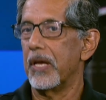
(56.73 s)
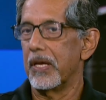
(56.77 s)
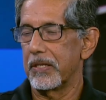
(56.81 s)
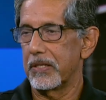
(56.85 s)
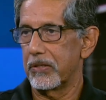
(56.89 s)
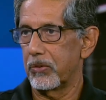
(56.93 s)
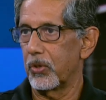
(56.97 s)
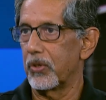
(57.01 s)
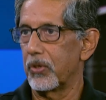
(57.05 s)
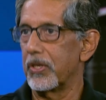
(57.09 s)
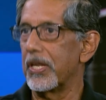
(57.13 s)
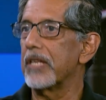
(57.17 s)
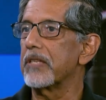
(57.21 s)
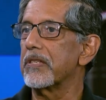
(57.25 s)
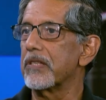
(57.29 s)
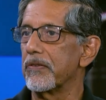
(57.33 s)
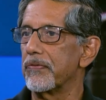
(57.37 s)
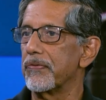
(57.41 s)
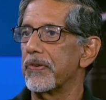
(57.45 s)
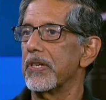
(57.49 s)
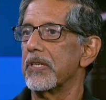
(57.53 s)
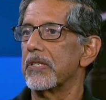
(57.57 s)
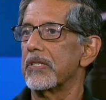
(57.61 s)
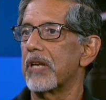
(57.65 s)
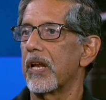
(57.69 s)
So that's the
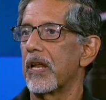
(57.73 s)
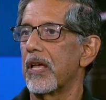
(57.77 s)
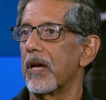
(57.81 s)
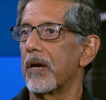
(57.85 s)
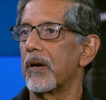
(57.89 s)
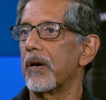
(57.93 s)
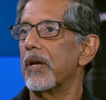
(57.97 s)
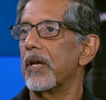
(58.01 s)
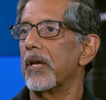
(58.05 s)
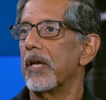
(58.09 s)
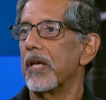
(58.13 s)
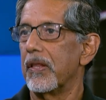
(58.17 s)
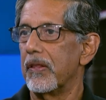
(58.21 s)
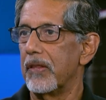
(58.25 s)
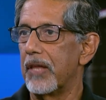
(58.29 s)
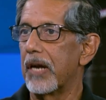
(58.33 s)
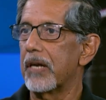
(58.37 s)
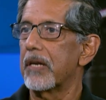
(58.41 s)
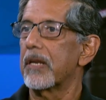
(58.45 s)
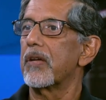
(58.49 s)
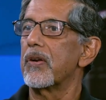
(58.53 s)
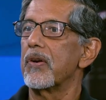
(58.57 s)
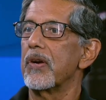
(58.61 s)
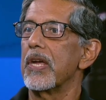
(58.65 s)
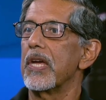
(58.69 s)
first layer.
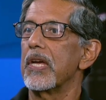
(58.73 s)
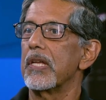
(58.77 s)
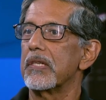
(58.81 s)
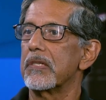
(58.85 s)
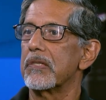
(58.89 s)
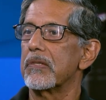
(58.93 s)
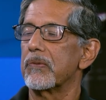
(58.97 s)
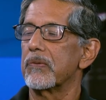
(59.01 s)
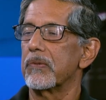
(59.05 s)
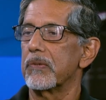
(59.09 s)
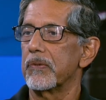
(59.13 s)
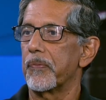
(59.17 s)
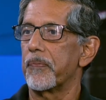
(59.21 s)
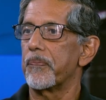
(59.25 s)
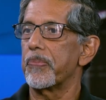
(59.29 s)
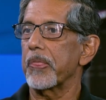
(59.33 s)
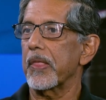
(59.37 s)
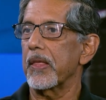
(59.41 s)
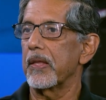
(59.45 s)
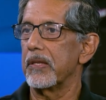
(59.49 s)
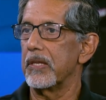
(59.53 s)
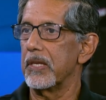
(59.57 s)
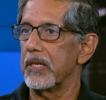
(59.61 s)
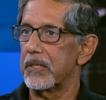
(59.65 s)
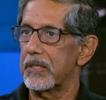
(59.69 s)
That creates the